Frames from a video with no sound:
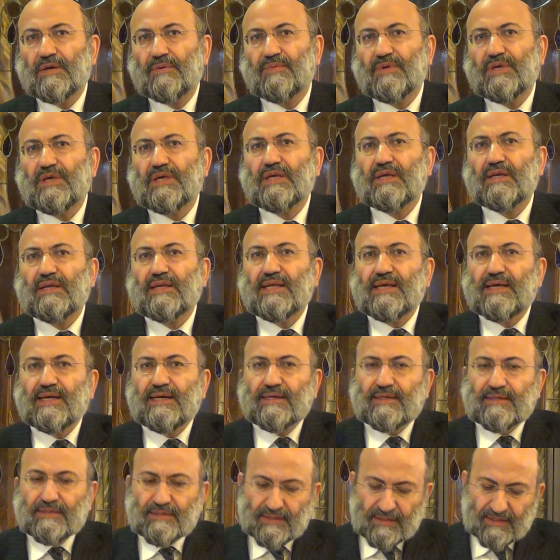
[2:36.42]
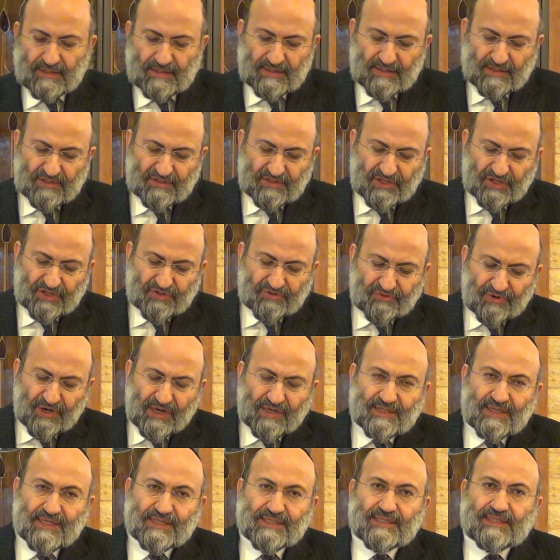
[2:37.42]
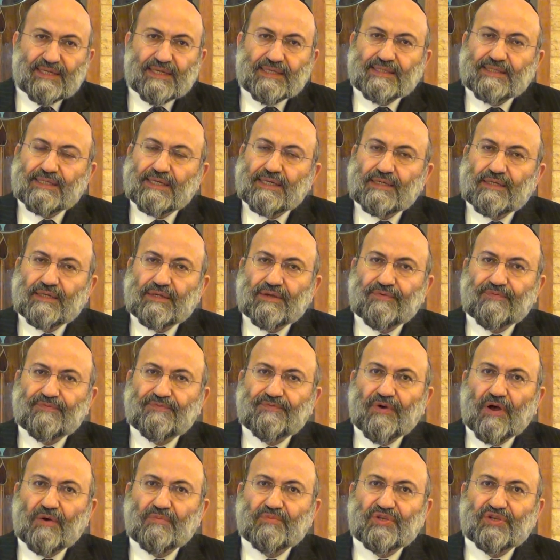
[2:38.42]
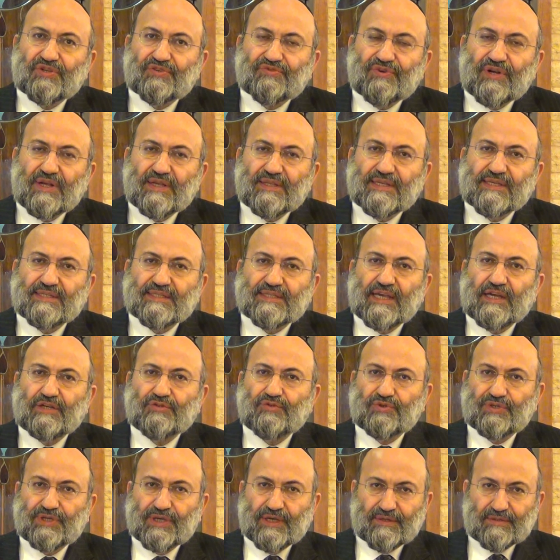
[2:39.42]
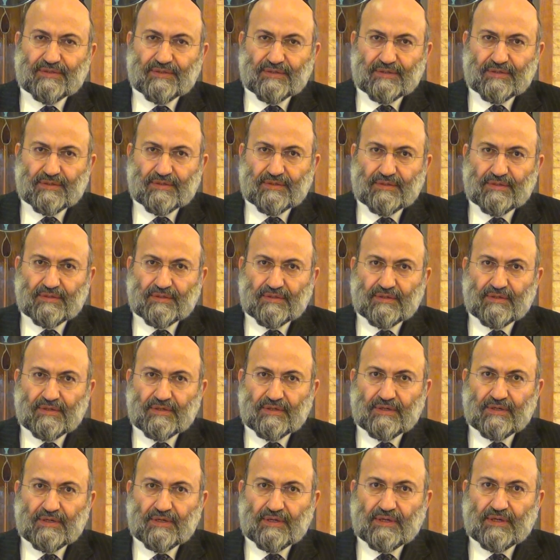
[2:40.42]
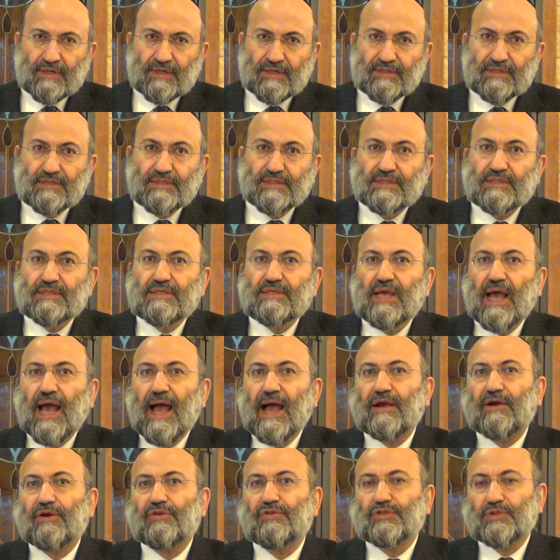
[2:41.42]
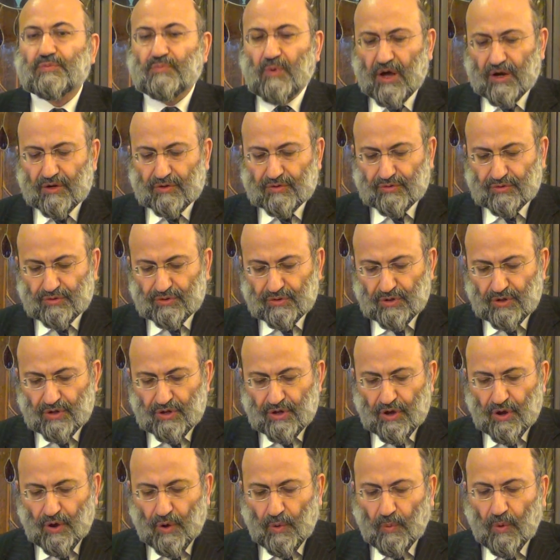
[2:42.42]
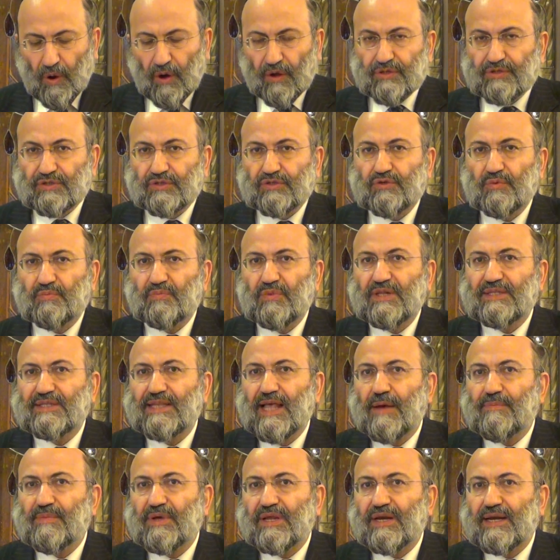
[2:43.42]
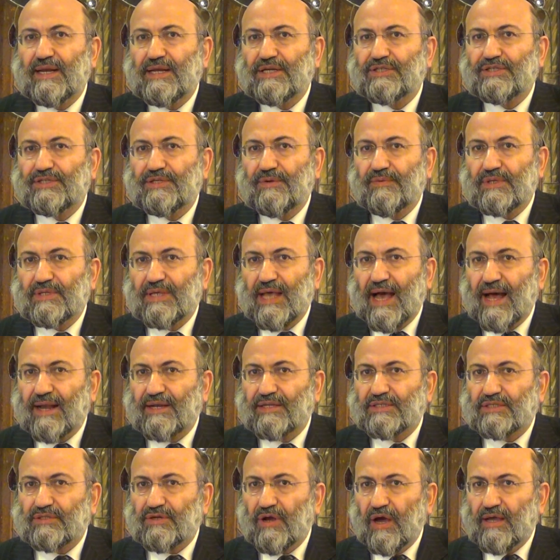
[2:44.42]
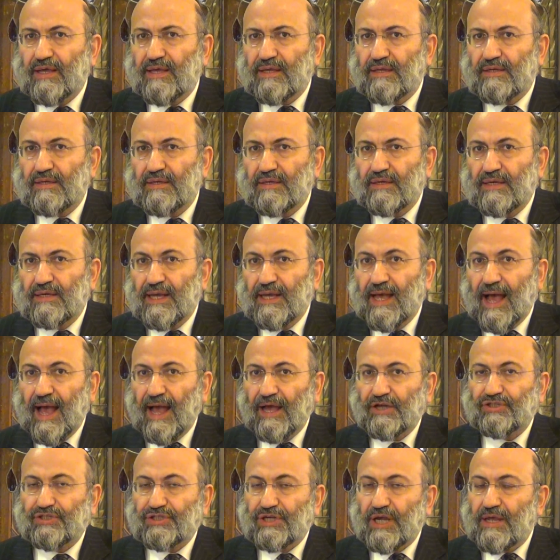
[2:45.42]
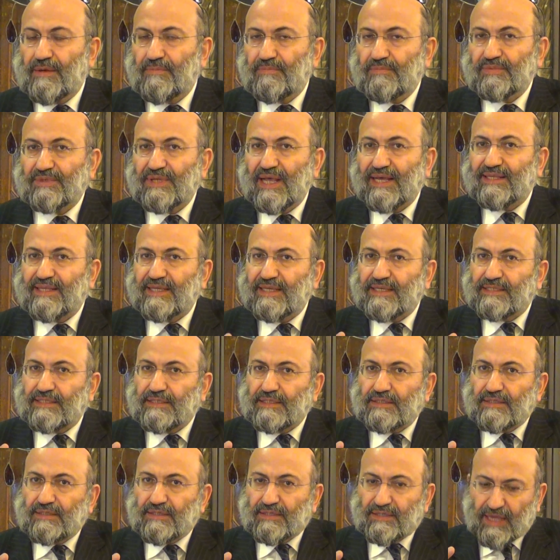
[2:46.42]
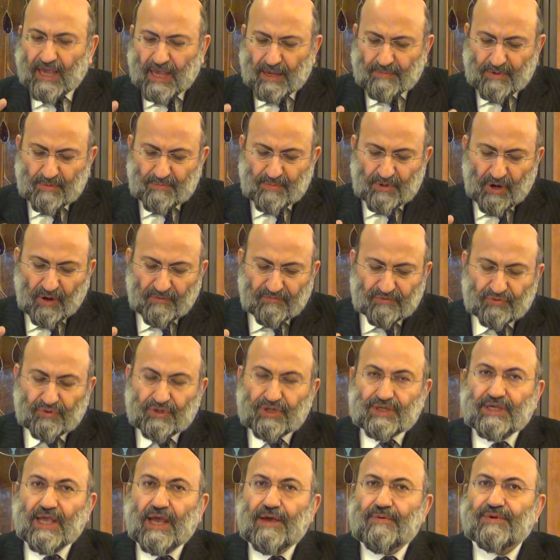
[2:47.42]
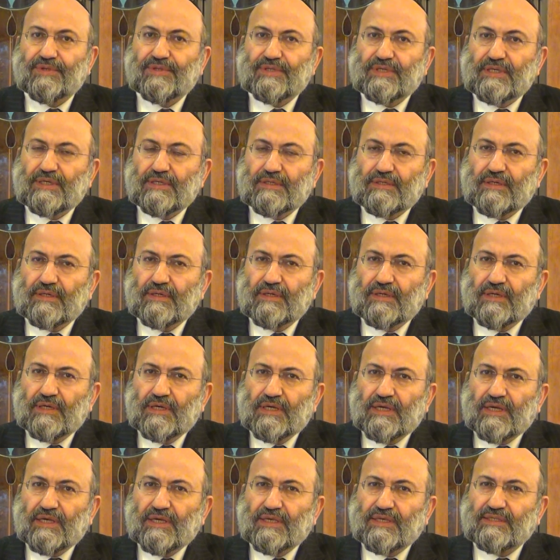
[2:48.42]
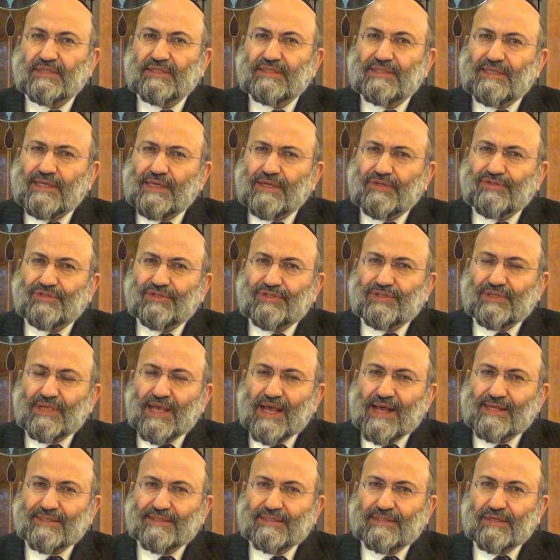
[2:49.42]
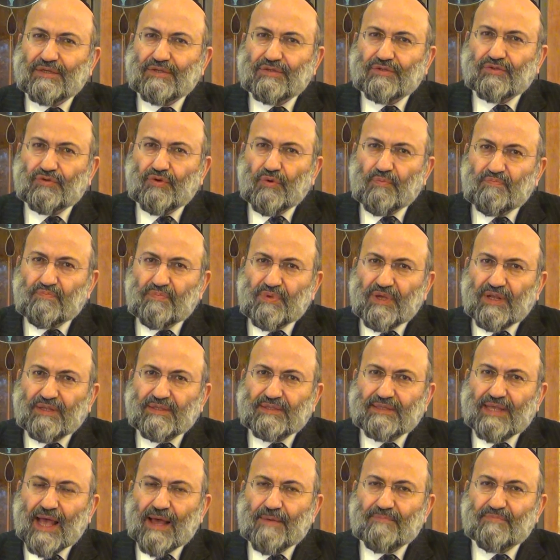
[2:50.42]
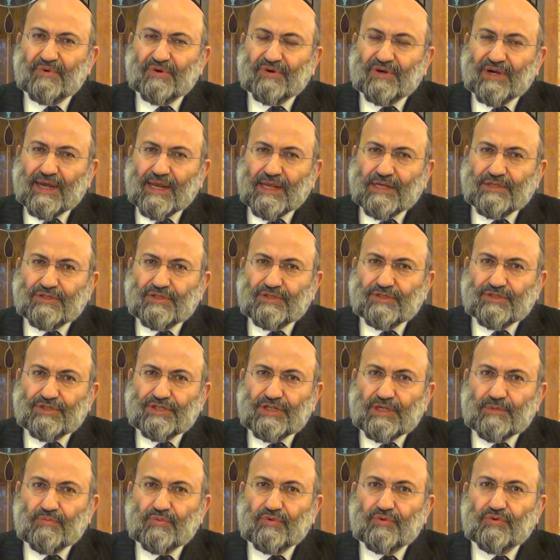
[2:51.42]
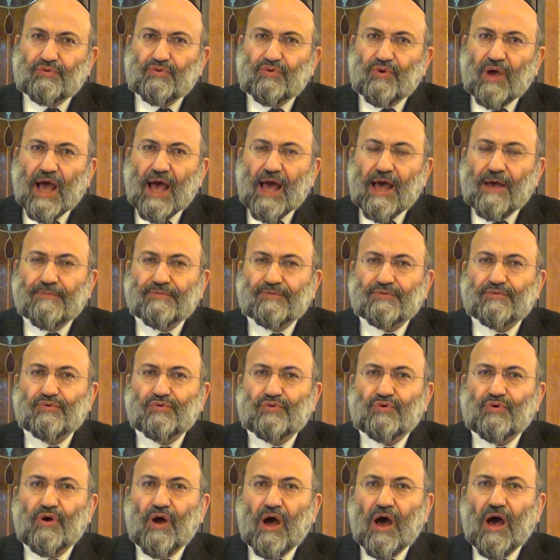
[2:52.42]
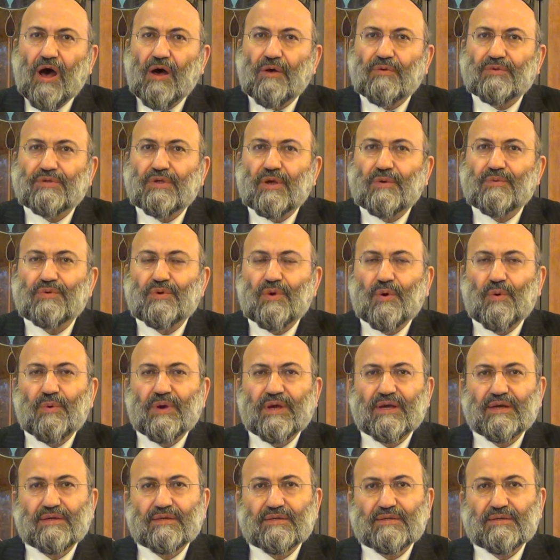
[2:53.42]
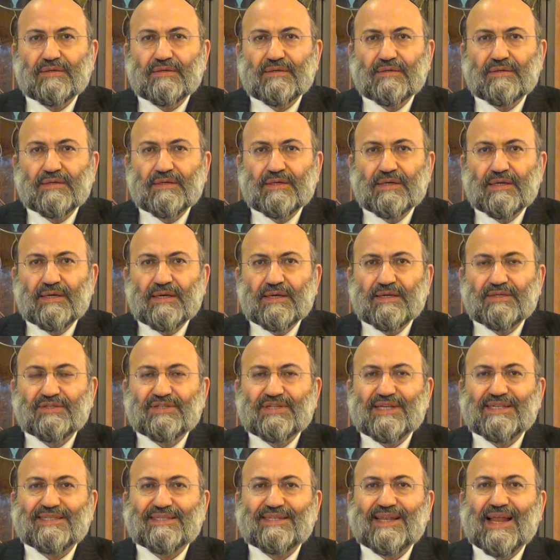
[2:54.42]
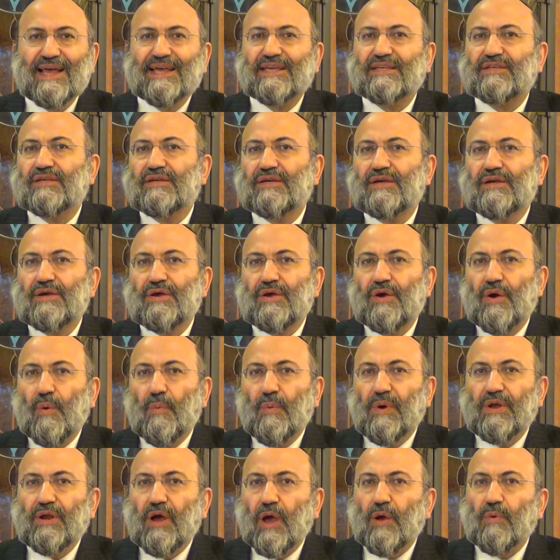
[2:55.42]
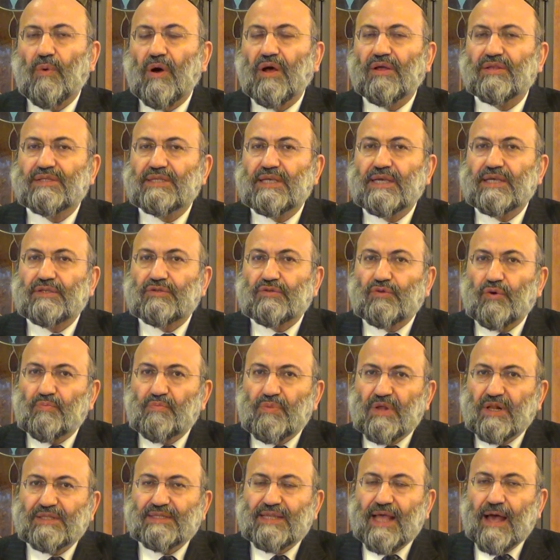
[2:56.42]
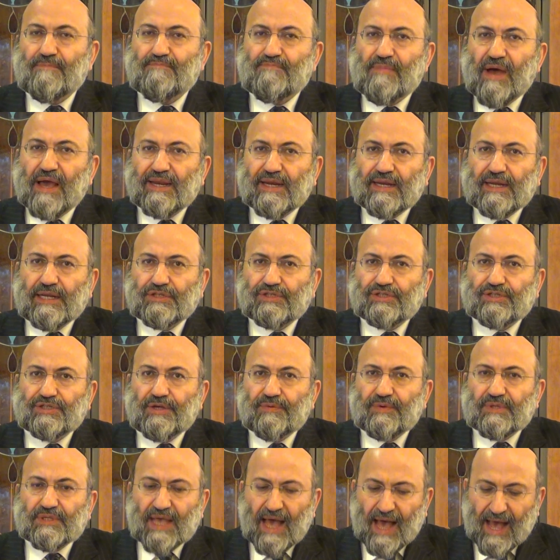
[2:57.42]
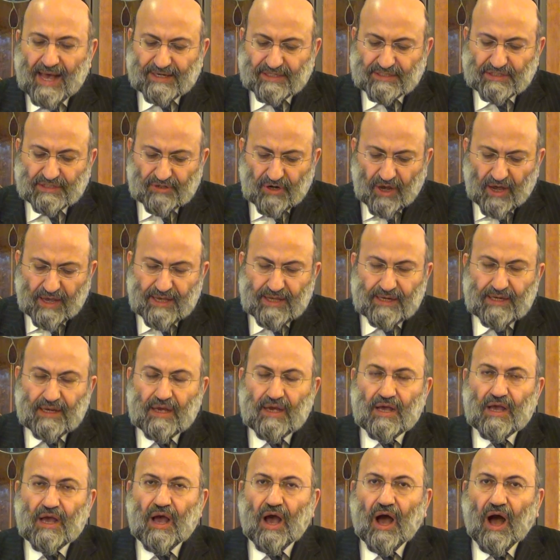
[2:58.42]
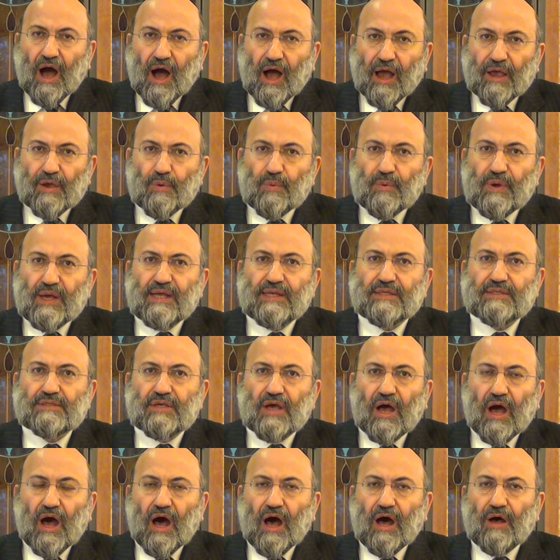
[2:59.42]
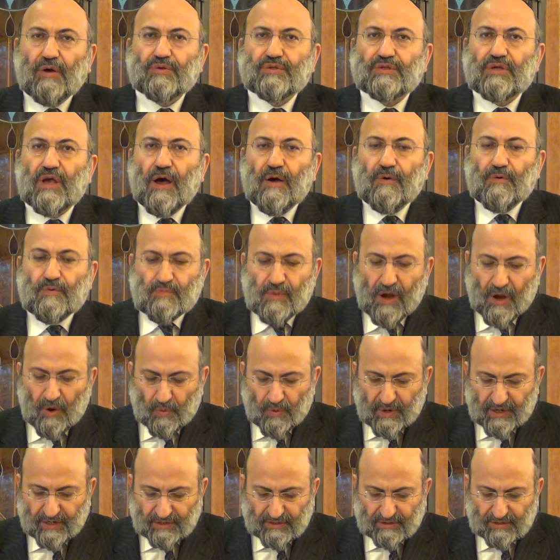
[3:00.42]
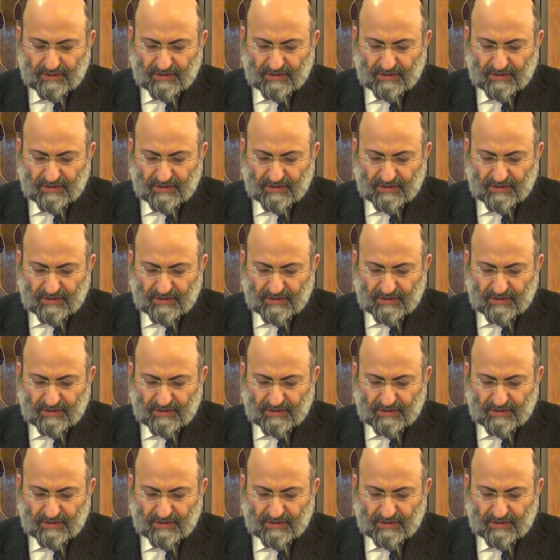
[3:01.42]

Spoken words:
we learn the greatest lesson from the greatest educator. You see, HaKadosh Baruch Hu wants to build up a relationship with Klal Yisrael. Hashem, that He's capable of doing everything, is teaching us to build up a relationship. You have to go out of your way. Just like when I wanted to build up my relationship with Klal Yisrael, I went out of my way.